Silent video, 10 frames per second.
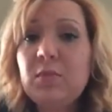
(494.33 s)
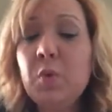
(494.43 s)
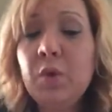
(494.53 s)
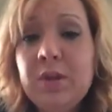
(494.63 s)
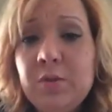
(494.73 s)

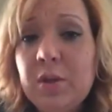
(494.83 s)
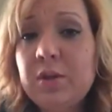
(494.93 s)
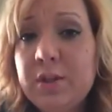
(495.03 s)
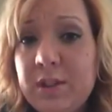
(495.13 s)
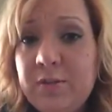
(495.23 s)
what you are
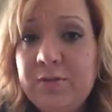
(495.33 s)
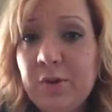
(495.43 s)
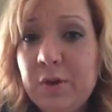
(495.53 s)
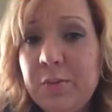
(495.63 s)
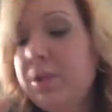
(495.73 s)
looking
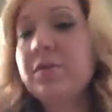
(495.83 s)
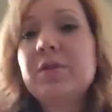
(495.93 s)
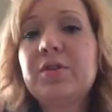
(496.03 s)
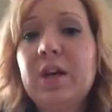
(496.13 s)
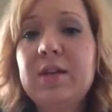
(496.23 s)
for when you
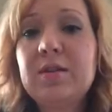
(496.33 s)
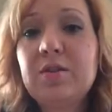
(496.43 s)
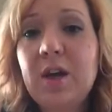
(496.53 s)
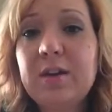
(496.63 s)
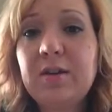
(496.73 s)
are trying to
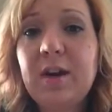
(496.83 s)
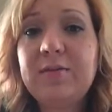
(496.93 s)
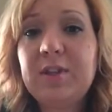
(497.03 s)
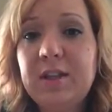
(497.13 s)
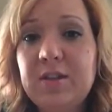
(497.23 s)
track your
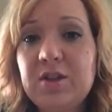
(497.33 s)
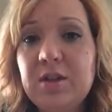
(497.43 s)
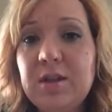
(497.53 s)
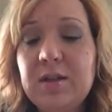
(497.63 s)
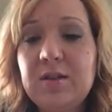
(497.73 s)

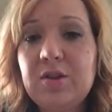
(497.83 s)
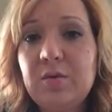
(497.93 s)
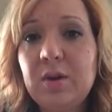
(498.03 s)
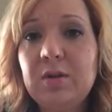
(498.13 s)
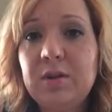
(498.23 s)
ovulation is
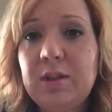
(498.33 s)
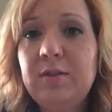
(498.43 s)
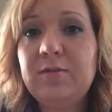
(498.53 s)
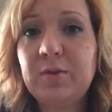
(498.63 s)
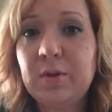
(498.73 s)
you are
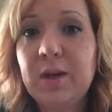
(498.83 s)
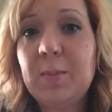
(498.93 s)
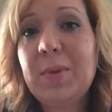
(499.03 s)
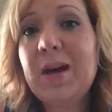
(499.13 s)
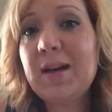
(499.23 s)
looking for a
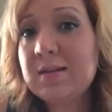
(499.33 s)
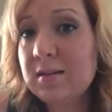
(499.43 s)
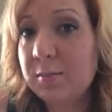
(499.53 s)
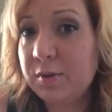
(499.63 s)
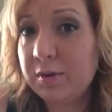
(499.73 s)

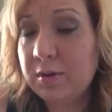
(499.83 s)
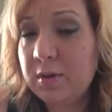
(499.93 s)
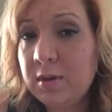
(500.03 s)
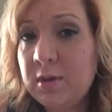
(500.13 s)
possible